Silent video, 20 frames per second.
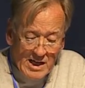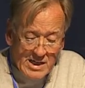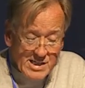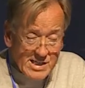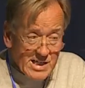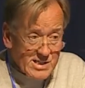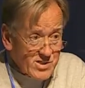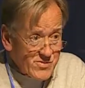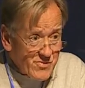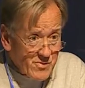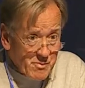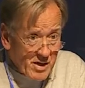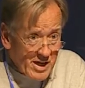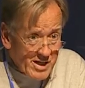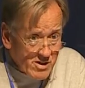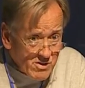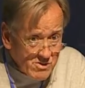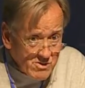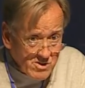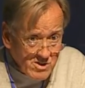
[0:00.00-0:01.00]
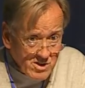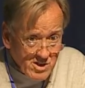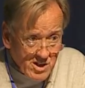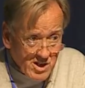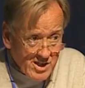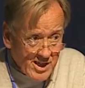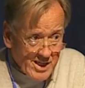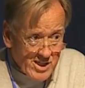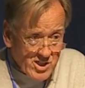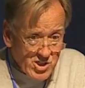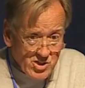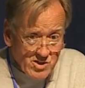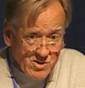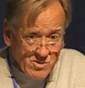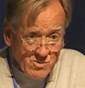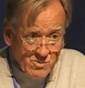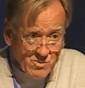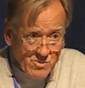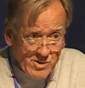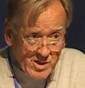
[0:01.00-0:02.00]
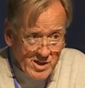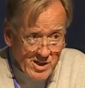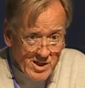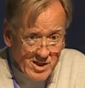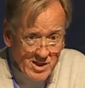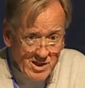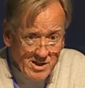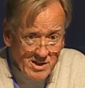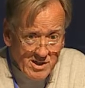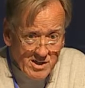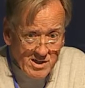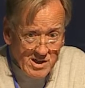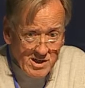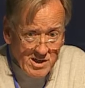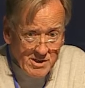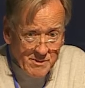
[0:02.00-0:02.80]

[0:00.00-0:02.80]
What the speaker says: As for my own connection here,